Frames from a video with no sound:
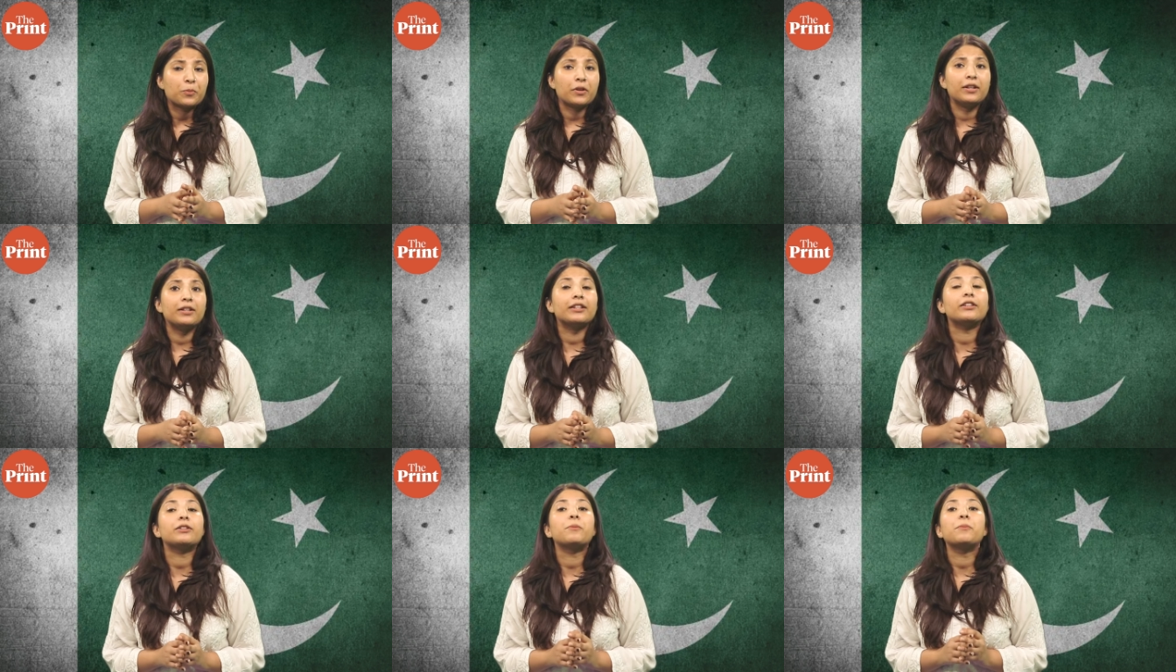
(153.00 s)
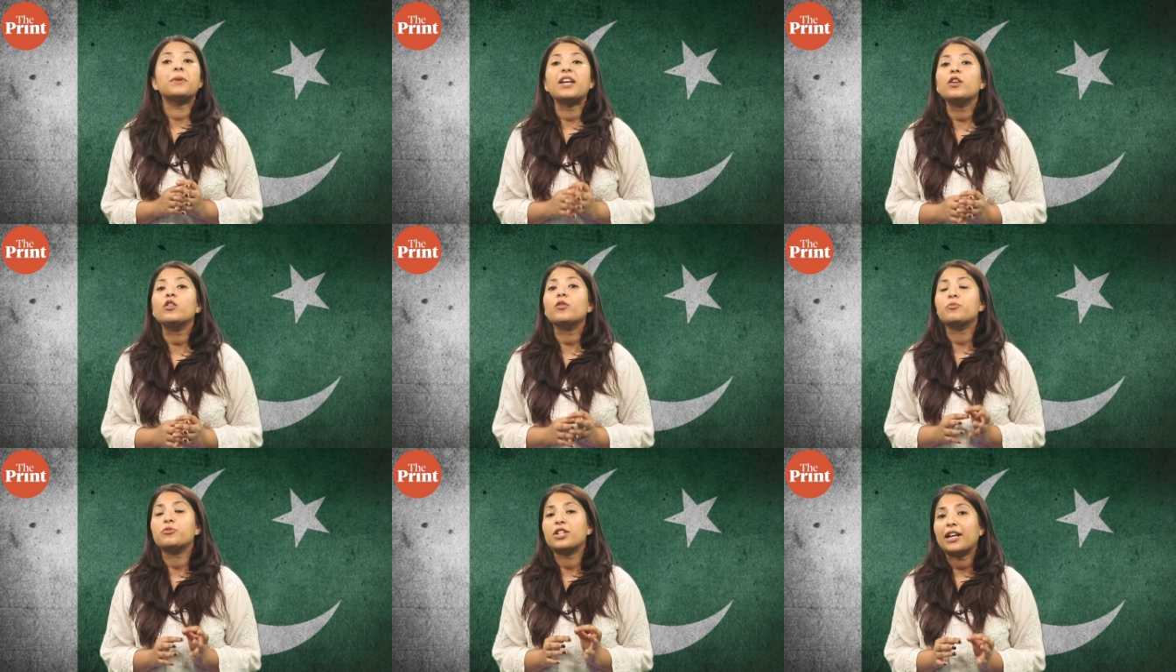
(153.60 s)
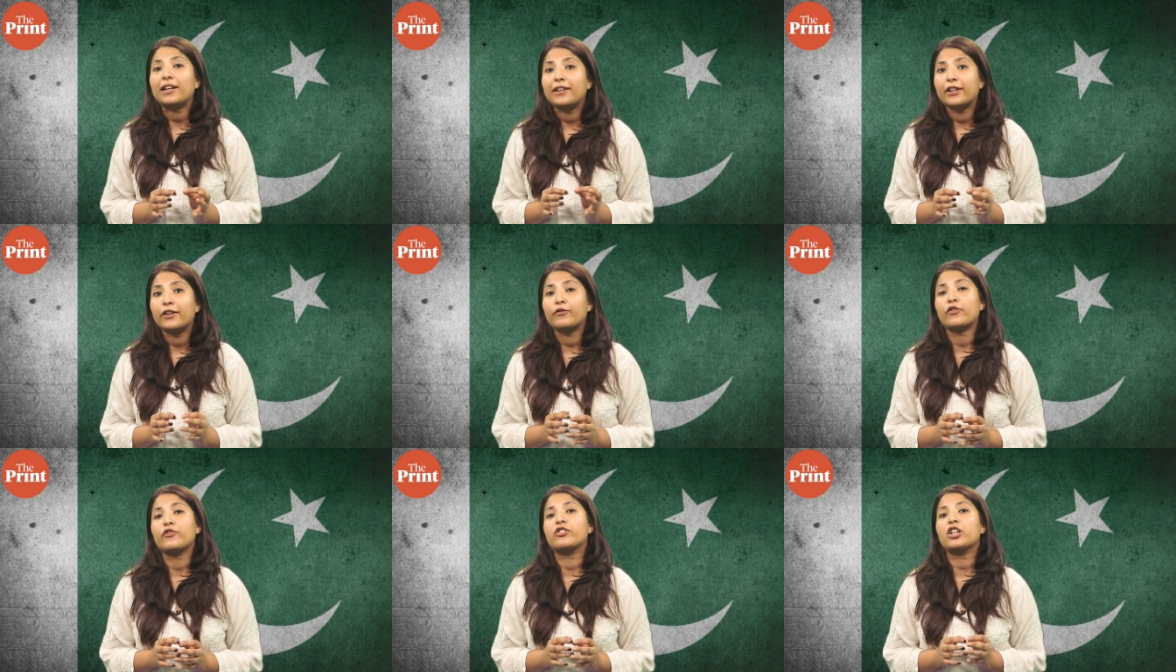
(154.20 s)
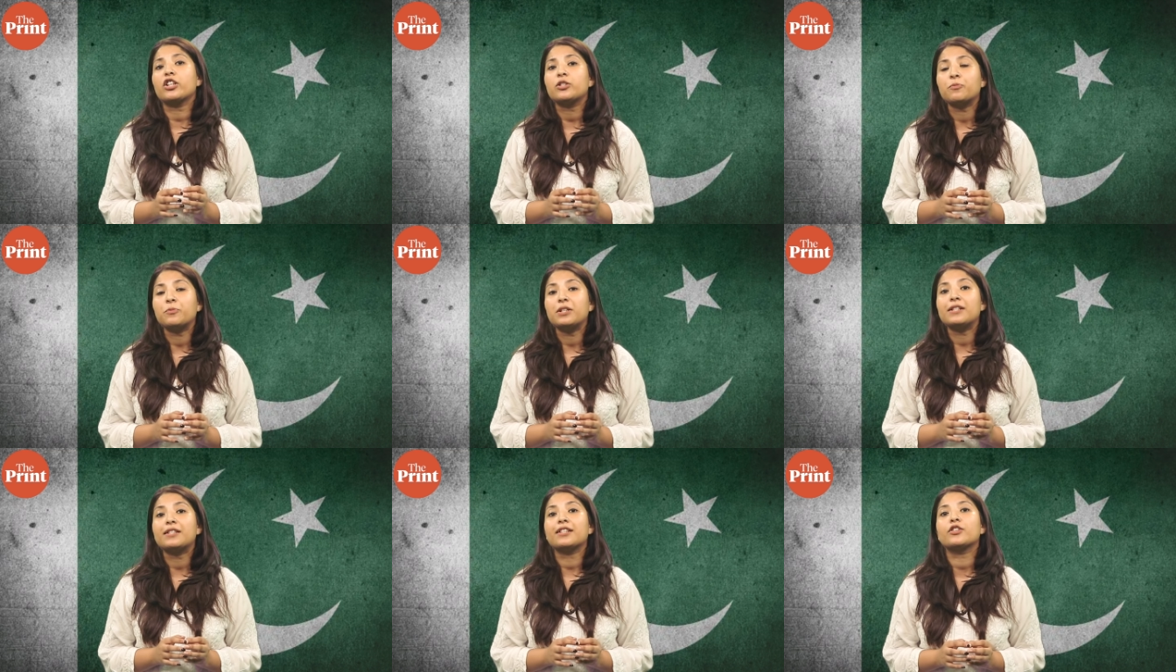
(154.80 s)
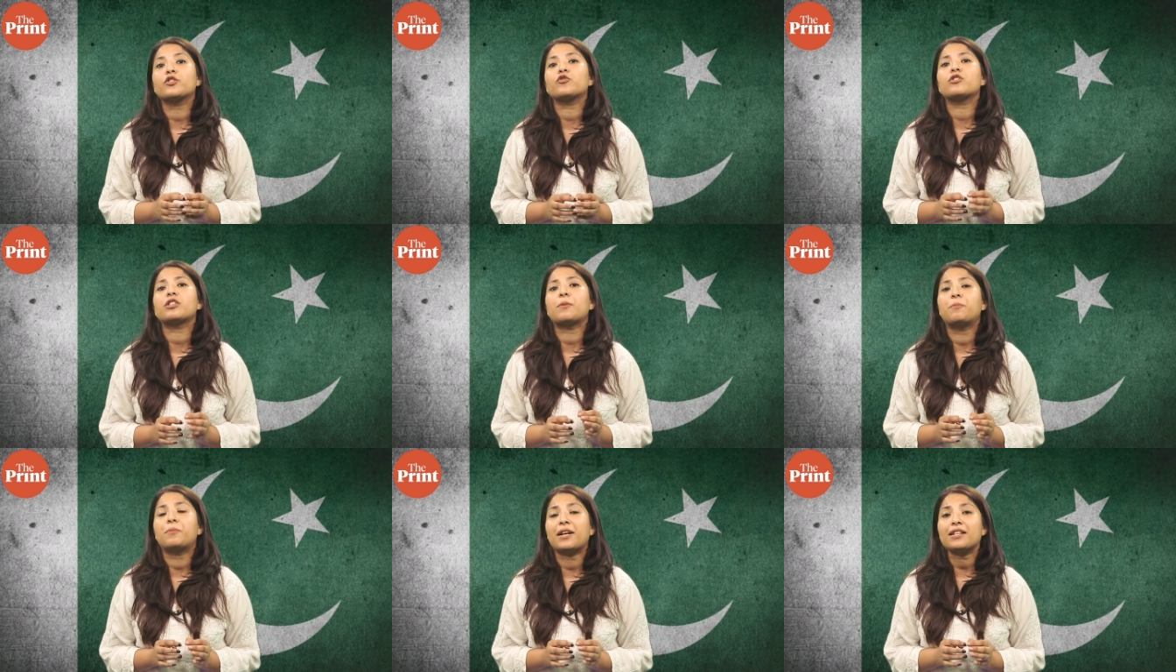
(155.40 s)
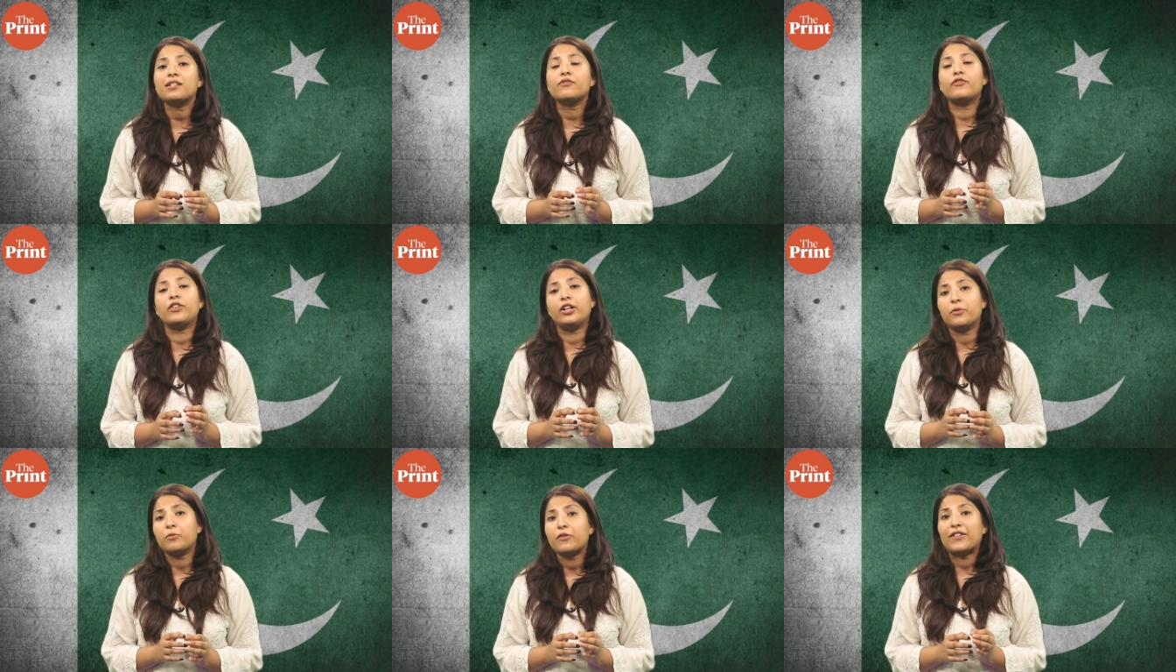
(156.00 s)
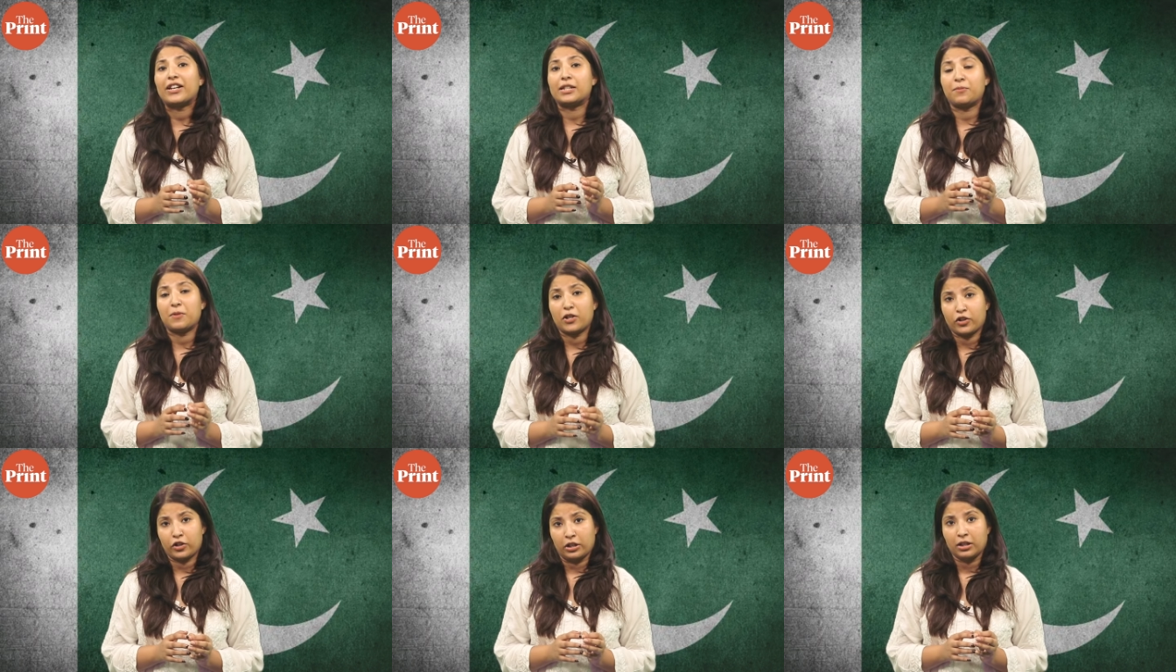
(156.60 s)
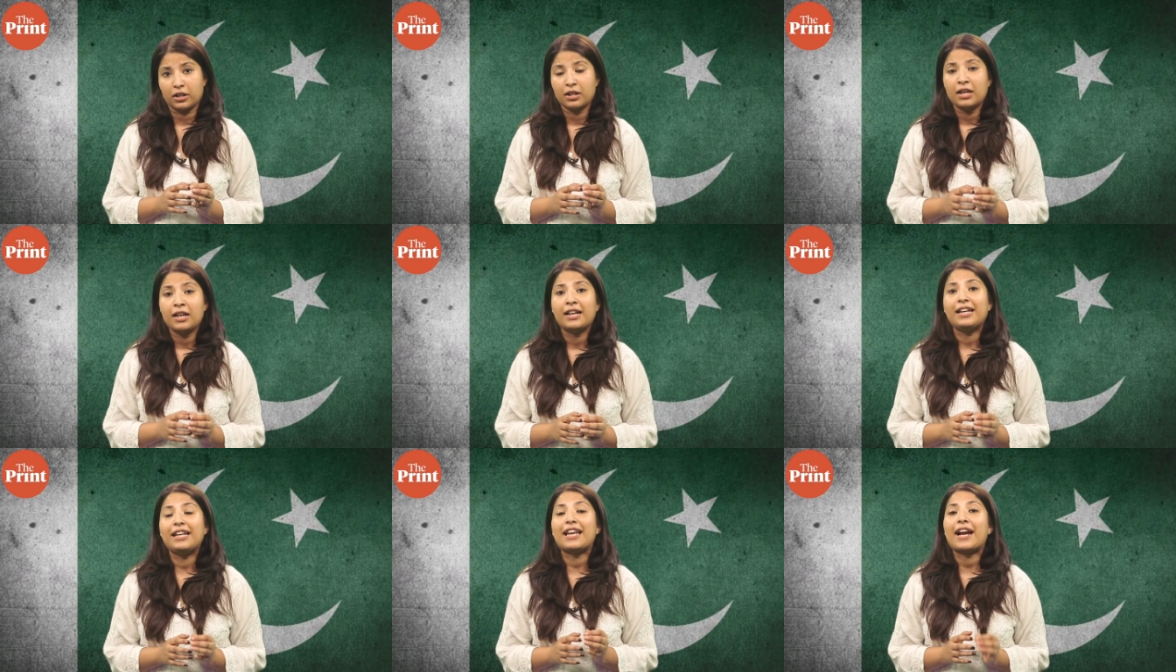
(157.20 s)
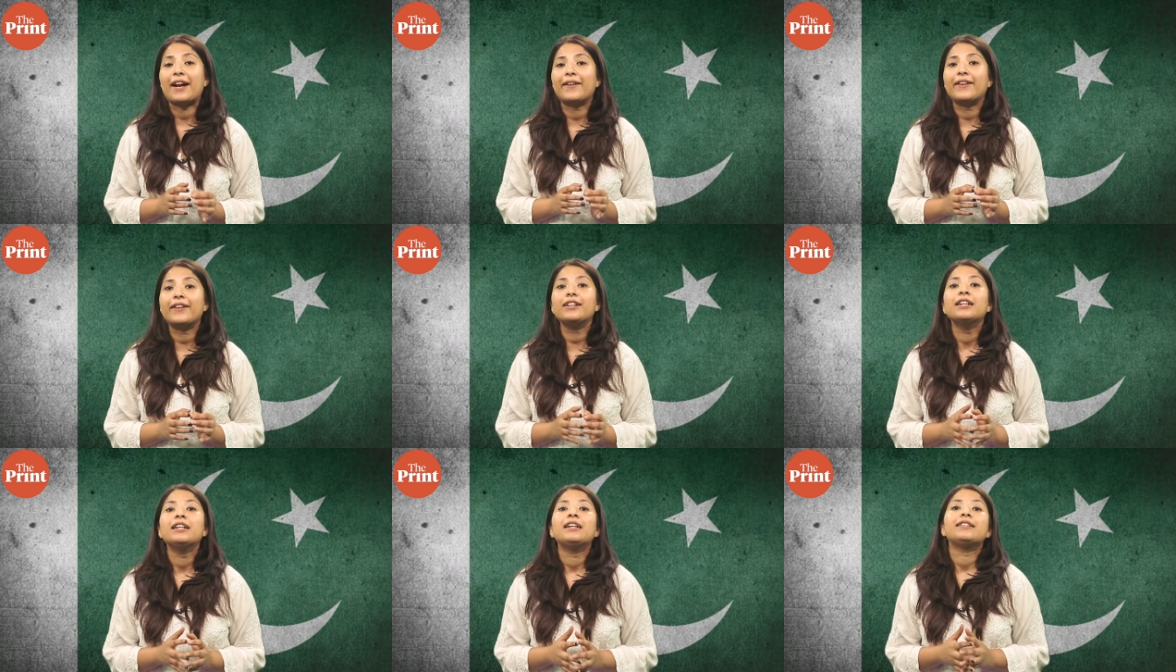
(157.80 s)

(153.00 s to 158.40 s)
Print that the main objective of such bills is to suppress freedom of expression. He added,